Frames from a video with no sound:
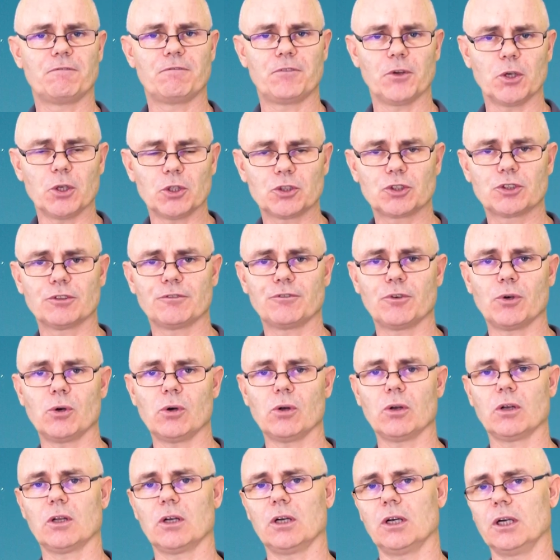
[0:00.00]
First of
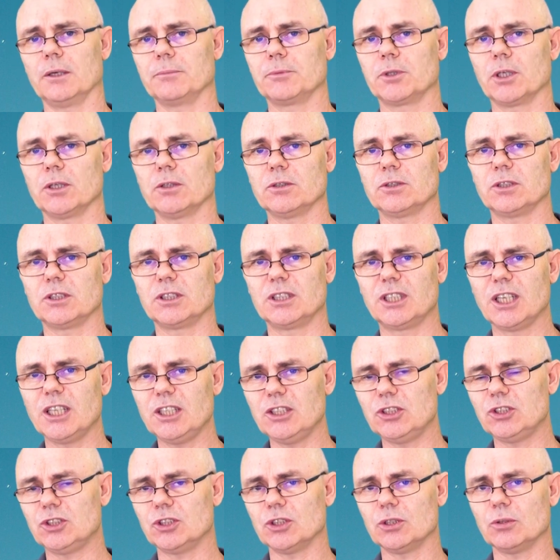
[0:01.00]
all, I'm going to
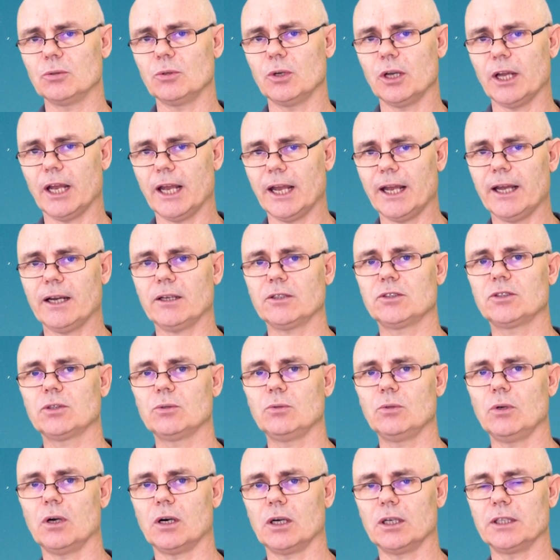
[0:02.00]
teach you how
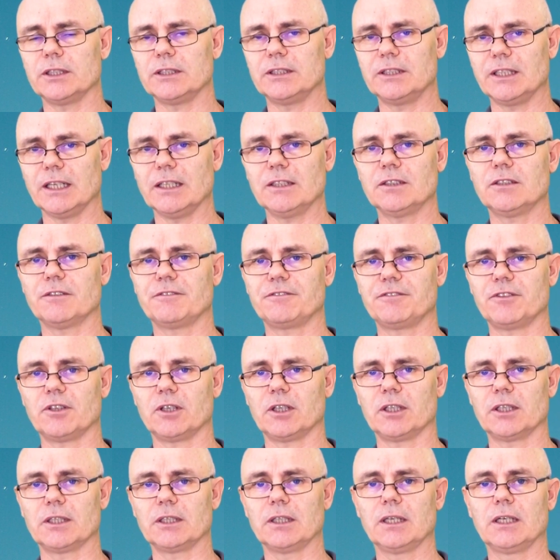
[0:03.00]
to
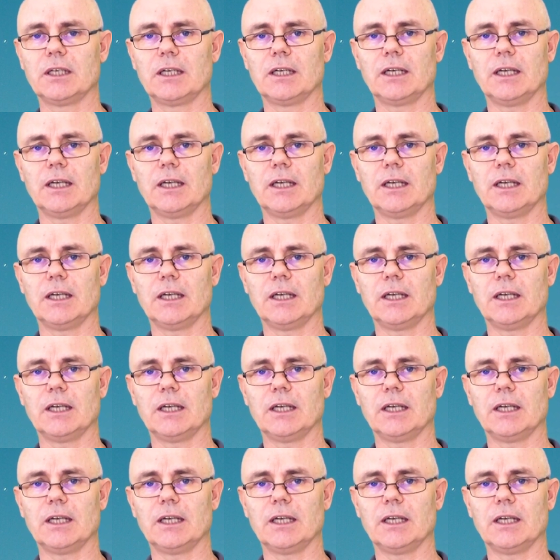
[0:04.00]
identify